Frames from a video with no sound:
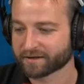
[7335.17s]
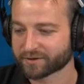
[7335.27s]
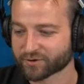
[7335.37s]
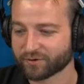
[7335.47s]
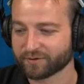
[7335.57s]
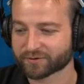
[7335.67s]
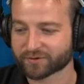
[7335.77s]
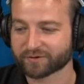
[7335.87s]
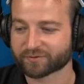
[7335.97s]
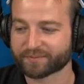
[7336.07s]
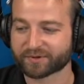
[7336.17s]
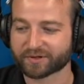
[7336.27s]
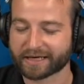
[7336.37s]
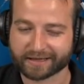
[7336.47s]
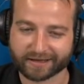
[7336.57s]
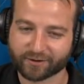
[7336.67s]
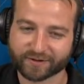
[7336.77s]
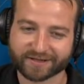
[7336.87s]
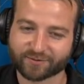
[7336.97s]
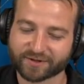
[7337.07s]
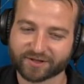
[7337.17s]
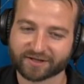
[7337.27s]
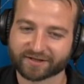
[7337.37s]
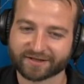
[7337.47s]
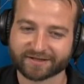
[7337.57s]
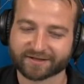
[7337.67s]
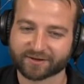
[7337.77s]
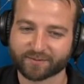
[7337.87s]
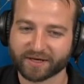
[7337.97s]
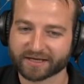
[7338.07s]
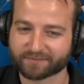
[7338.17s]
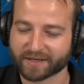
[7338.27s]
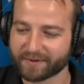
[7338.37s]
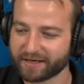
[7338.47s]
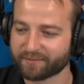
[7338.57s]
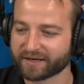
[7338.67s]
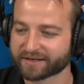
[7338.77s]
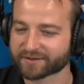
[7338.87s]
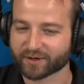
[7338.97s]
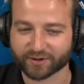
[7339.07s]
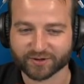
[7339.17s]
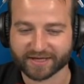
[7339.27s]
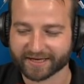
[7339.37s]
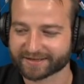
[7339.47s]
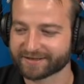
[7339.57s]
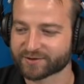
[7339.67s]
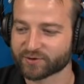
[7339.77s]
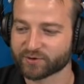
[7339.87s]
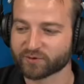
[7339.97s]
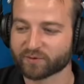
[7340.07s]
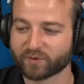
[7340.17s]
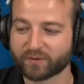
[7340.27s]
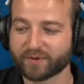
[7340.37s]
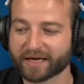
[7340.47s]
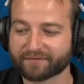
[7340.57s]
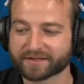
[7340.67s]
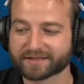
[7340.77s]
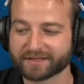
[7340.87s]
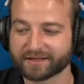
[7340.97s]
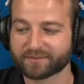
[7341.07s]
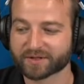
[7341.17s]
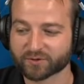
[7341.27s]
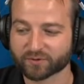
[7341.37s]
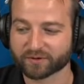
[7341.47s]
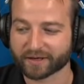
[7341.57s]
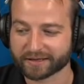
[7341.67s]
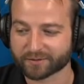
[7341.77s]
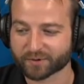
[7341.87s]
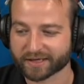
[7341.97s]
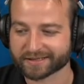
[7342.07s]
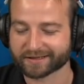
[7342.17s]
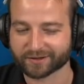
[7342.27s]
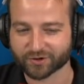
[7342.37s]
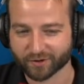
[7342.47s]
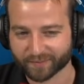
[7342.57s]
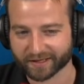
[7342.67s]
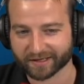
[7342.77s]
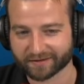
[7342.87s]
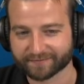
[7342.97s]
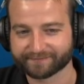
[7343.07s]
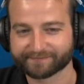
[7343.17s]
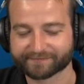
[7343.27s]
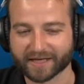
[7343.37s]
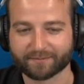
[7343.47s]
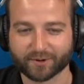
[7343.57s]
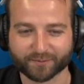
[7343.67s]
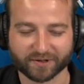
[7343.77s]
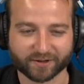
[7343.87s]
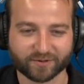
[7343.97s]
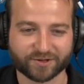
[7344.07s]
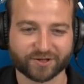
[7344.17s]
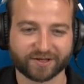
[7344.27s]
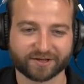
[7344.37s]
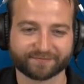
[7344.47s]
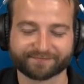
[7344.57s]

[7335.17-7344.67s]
Troll Ripper, and I know this question is going to be asked by many players, so I'll just ask this to you. Will we ever see Missouri or Enterprise in the shop again? Popular question here.